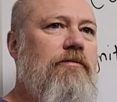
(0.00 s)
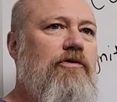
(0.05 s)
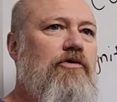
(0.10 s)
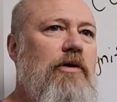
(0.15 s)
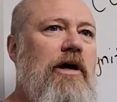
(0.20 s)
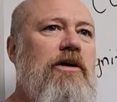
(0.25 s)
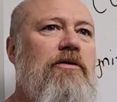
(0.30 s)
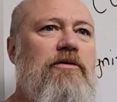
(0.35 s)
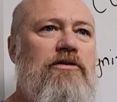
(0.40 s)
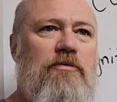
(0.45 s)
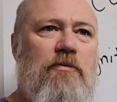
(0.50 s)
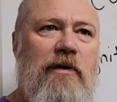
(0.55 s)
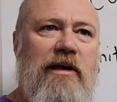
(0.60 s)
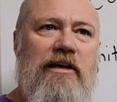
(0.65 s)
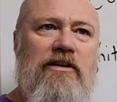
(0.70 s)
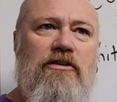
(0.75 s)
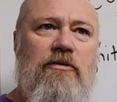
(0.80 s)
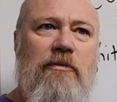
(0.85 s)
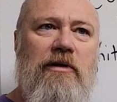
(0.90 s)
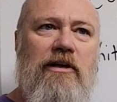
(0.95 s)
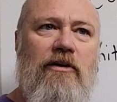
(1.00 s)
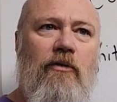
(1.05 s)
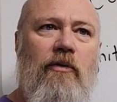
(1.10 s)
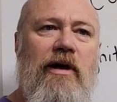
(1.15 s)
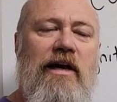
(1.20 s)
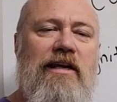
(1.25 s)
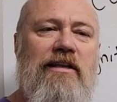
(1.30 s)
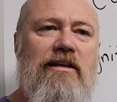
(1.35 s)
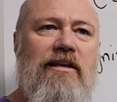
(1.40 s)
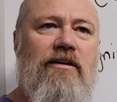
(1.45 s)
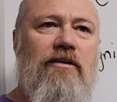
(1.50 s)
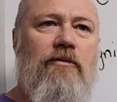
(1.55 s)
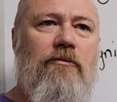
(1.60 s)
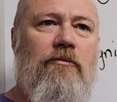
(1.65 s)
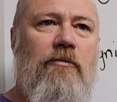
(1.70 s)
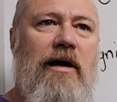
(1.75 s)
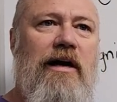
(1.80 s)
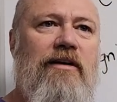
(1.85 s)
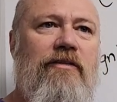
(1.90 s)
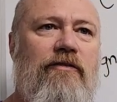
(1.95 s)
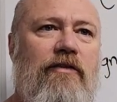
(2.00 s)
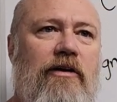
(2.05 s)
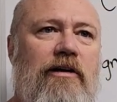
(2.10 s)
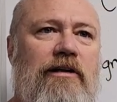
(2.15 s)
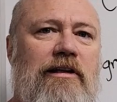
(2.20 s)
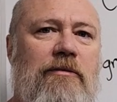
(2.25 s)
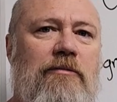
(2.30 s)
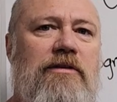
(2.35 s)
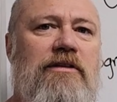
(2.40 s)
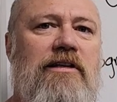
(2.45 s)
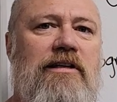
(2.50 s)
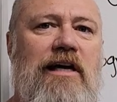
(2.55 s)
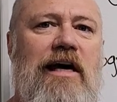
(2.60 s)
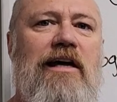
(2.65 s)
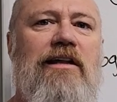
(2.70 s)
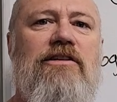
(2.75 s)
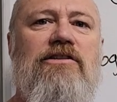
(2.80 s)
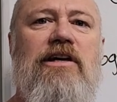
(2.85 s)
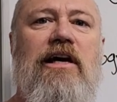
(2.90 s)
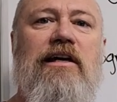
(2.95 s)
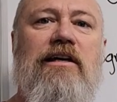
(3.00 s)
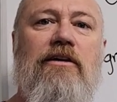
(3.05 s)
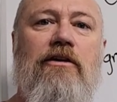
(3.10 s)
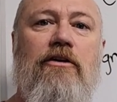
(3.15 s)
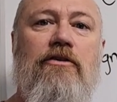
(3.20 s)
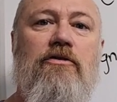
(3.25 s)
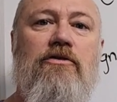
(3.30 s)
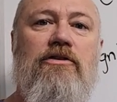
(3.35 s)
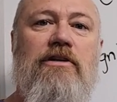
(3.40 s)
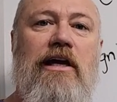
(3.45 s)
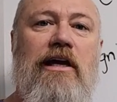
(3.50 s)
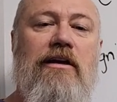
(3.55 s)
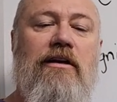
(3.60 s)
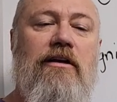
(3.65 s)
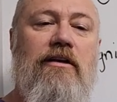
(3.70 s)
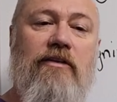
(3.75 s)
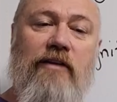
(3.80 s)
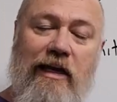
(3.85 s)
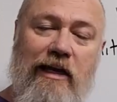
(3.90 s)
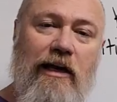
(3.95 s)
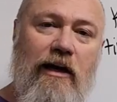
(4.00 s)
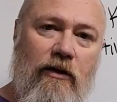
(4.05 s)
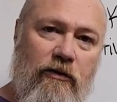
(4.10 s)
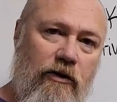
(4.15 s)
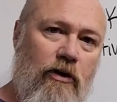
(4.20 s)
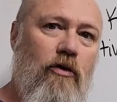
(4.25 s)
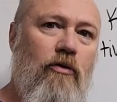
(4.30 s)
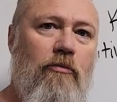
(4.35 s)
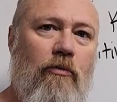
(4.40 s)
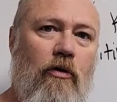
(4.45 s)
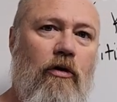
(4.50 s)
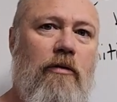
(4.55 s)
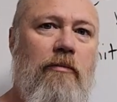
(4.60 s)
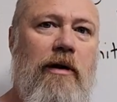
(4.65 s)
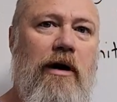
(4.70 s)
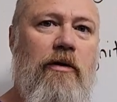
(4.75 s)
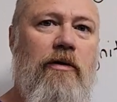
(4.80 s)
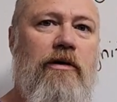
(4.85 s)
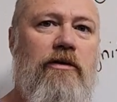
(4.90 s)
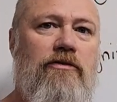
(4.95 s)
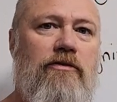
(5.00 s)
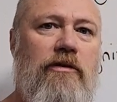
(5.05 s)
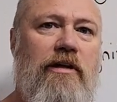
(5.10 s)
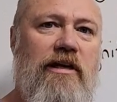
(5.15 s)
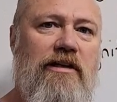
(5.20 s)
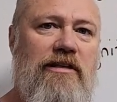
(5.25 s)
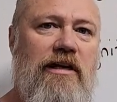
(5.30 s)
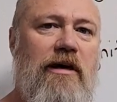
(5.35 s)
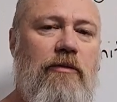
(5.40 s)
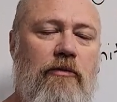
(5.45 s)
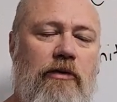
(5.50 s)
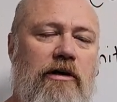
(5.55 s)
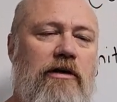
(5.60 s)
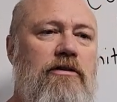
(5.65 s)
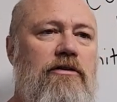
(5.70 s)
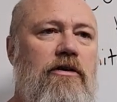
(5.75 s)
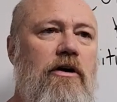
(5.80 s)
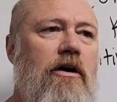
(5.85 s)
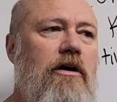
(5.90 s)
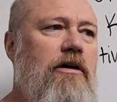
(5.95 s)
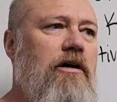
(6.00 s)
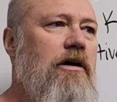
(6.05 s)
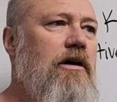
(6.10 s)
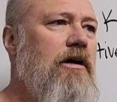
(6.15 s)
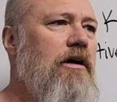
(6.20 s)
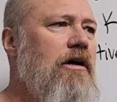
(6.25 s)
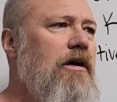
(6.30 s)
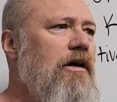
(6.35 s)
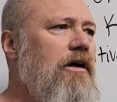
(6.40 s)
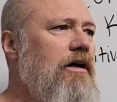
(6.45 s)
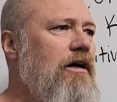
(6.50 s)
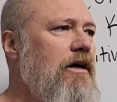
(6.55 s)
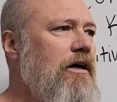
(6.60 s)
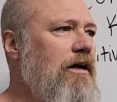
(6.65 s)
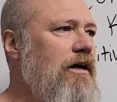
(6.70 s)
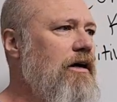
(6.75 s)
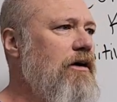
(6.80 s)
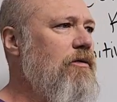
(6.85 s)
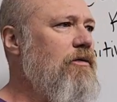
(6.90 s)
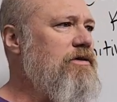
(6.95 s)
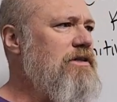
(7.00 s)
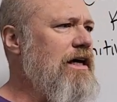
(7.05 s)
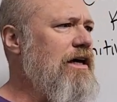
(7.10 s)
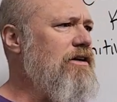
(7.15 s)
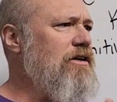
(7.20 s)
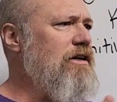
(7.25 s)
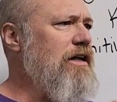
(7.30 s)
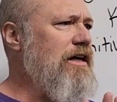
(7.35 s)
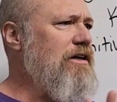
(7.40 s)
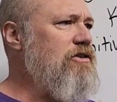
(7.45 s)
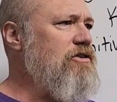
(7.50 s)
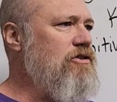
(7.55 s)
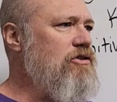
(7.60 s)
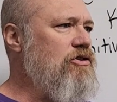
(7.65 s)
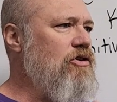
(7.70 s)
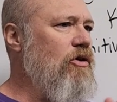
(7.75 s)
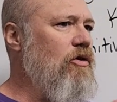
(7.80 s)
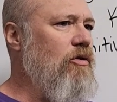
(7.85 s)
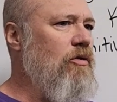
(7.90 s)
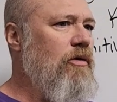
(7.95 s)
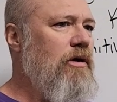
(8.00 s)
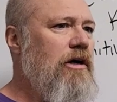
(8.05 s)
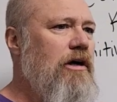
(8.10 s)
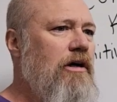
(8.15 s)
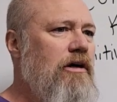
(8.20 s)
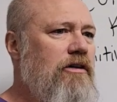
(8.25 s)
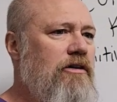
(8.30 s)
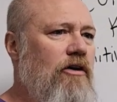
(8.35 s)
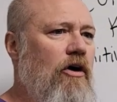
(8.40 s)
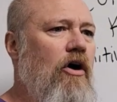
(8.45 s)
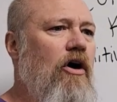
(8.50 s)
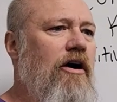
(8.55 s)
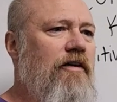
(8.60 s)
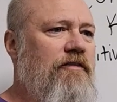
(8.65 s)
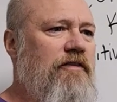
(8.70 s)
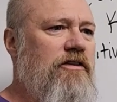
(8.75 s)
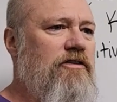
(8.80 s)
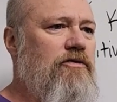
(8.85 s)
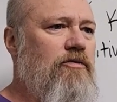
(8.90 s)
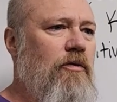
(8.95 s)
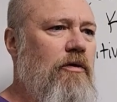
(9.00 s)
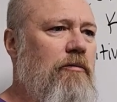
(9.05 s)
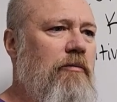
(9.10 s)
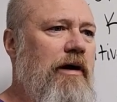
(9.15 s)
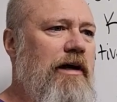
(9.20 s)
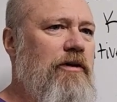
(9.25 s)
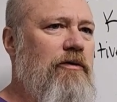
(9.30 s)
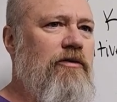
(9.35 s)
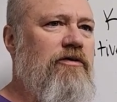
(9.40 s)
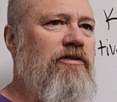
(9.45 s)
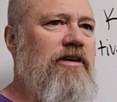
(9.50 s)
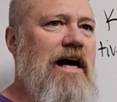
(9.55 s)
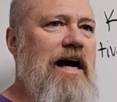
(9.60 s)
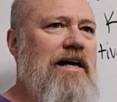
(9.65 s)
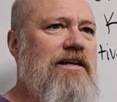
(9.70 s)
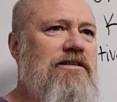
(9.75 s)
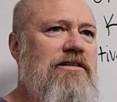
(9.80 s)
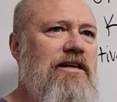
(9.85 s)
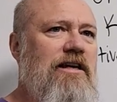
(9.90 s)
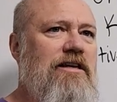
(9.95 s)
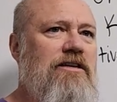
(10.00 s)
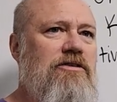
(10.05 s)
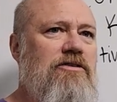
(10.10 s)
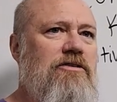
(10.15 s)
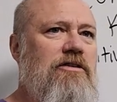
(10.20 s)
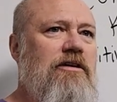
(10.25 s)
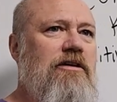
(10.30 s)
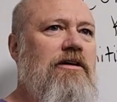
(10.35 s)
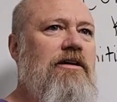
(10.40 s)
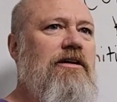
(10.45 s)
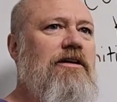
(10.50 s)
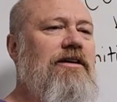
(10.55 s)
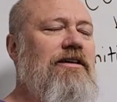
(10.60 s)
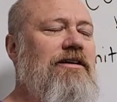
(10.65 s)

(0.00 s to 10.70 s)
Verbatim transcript: try to explain it to me in a way that my very limited knowledge, I can understand it. And then I'll know more about it, so next time we can talk. Uh, was that, that show, The Office, where Michael Scott says,